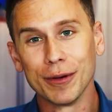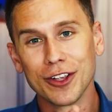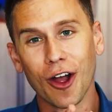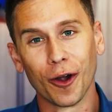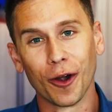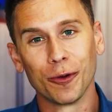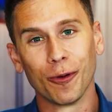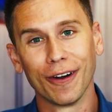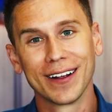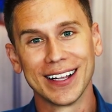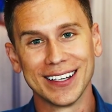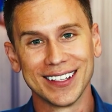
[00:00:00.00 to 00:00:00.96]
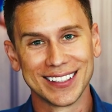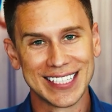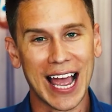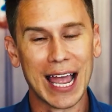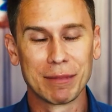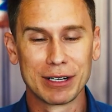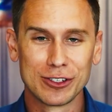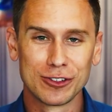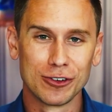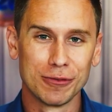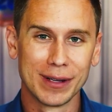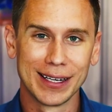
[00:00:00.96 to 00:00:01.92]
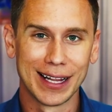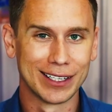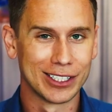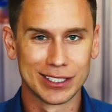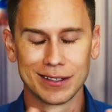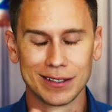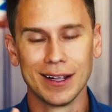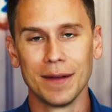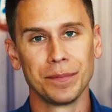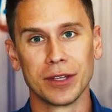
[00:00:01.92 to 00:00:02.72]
it was hard work and time consuming and just